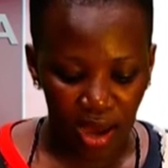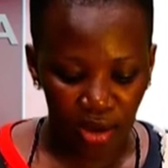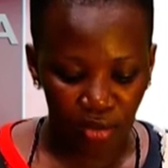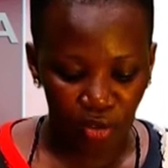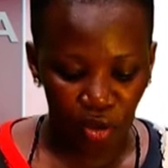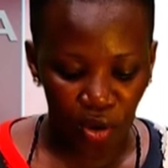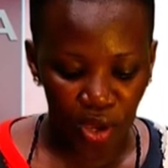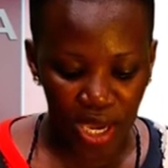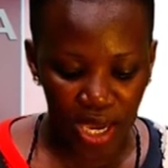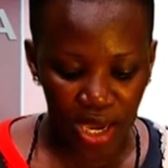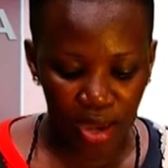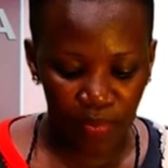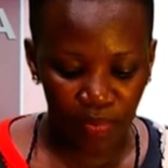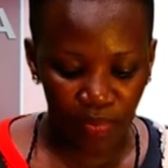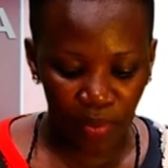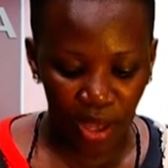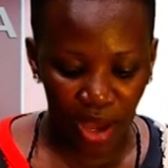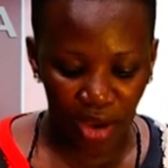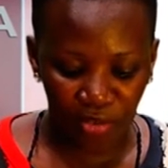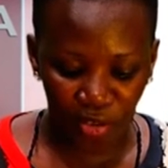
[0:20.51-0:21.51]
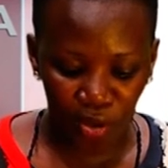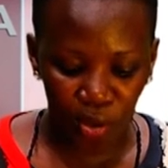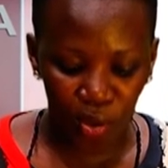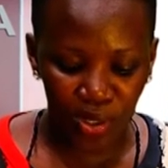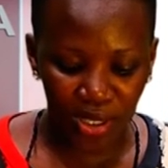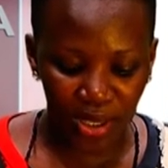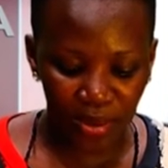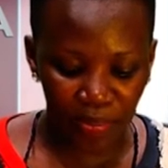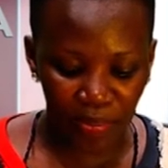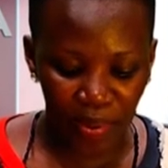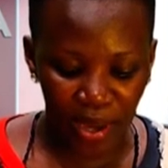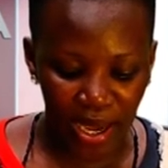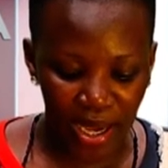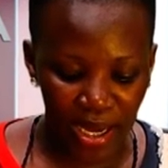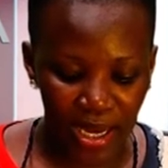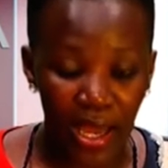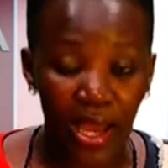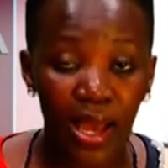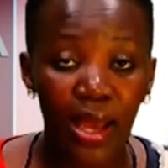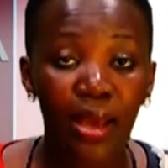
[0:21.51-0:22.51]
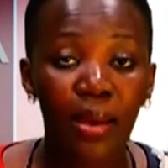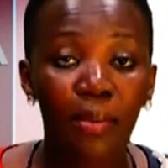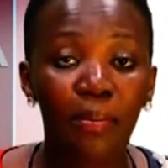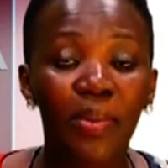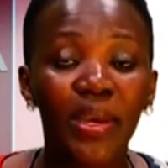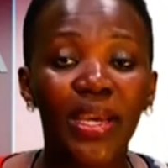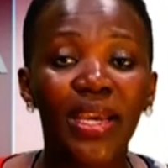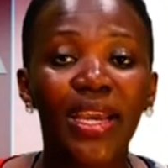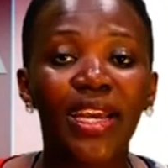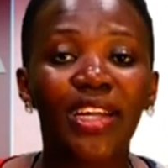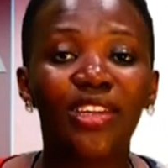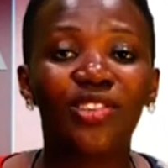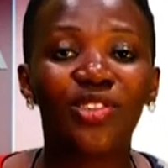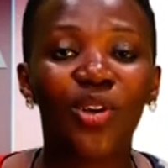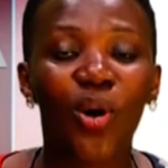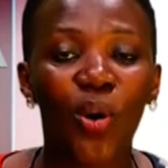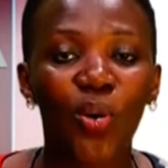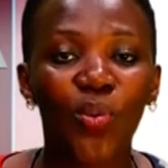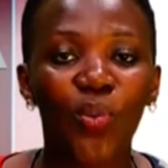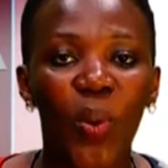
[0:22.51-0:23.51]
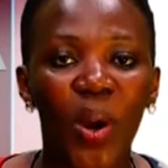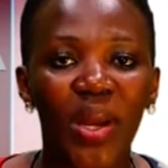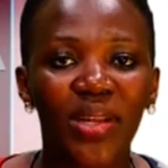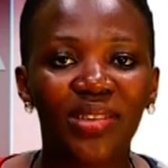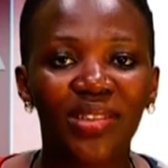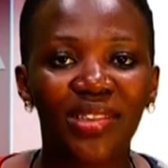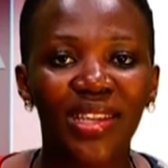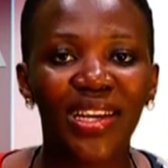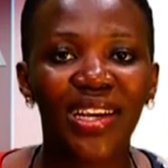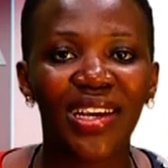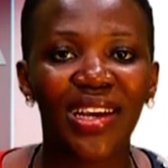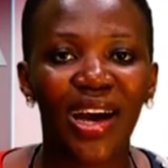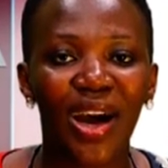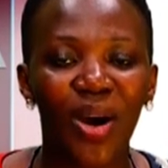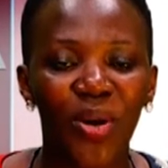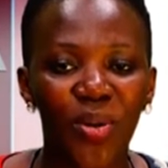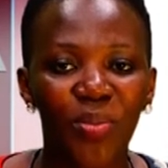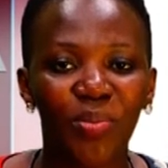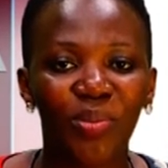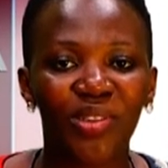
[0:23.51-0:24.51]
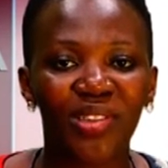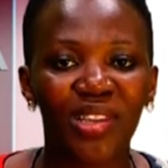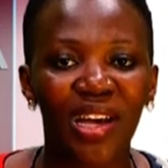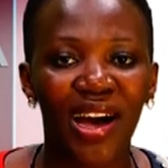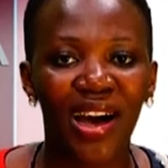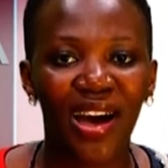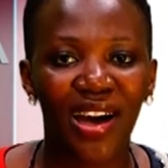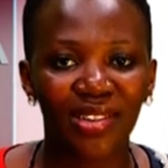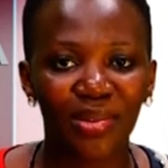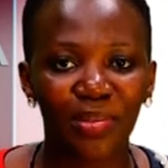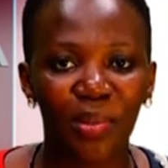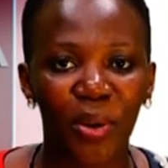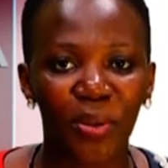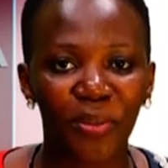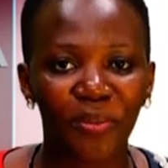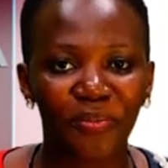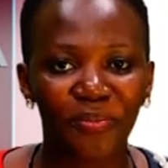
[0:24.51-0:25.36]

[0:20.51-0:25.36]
And for him, Afcon campaign begins on Wednesday. Ahumuza has more.